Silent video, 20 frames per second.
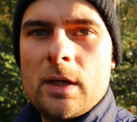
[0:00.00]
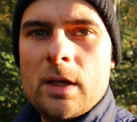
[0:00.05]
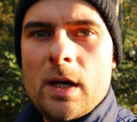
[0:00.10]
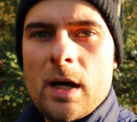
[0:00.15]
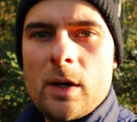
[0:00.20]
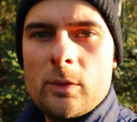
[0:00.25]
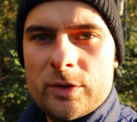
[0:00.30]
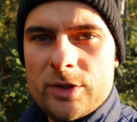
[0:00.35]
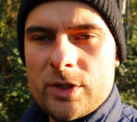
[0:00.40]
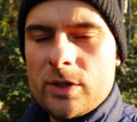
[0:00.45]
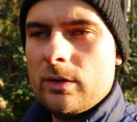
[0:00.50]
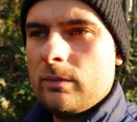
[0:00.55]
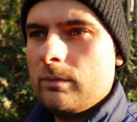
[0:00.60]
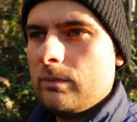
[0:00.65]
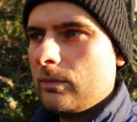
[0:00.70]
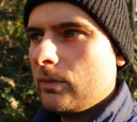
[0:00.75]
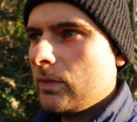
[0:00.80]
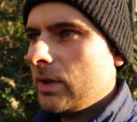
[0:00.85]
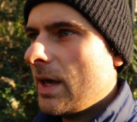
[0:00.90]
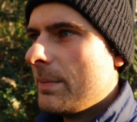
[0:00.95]
I'm gonna
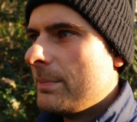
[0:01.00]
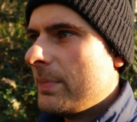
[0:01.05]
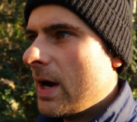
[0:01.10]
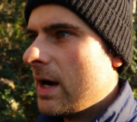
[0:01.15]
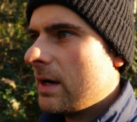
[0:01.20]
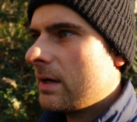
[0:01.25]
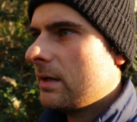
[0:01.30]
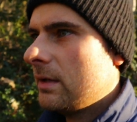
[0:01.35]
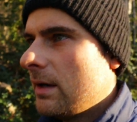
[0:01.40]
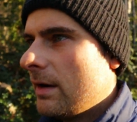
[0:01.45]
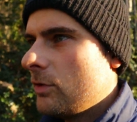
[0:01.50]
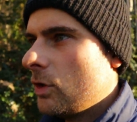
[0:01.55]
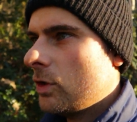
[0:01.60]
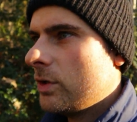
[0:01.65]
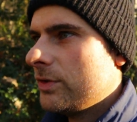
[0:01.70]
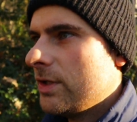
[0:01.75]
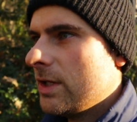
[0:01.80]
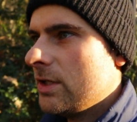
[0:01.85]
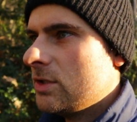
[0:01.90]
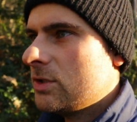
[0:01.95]
get back, have a look
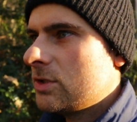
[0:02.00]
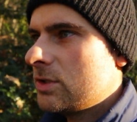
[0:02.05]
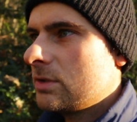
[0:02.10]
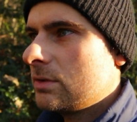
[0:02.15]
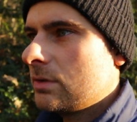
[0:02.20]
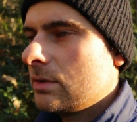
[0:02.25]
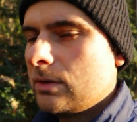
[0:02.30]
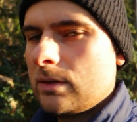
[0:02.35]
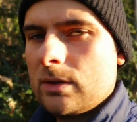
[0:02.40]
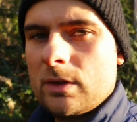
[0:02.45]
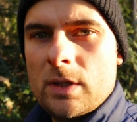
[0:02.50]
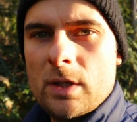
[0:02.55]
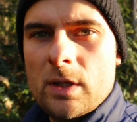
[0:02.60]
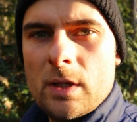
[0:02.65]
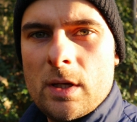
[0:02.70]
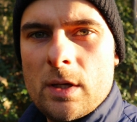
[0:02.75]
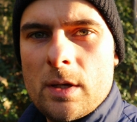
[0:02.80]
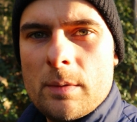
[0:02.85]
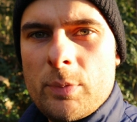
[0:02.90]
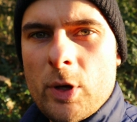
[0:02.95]
at these
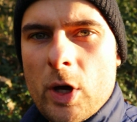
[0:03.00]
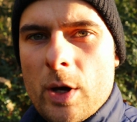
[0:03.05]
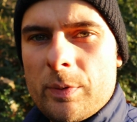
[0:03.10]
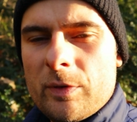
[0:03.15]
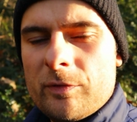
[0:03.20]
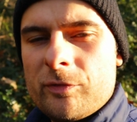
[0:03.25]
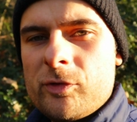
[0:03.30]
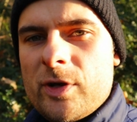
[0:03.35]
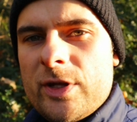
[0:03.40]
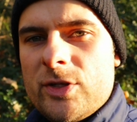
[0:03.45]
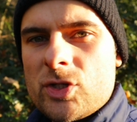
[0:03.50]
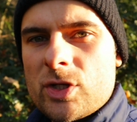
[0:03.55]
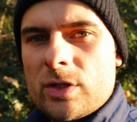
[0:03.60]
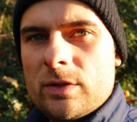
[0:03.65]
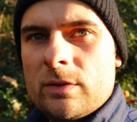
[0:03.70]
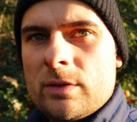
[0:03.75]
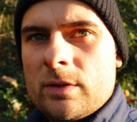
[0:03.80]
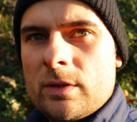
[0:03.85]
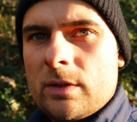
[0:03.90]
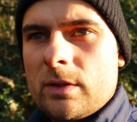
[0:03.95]
purple
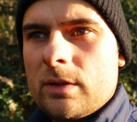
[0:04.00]
fringing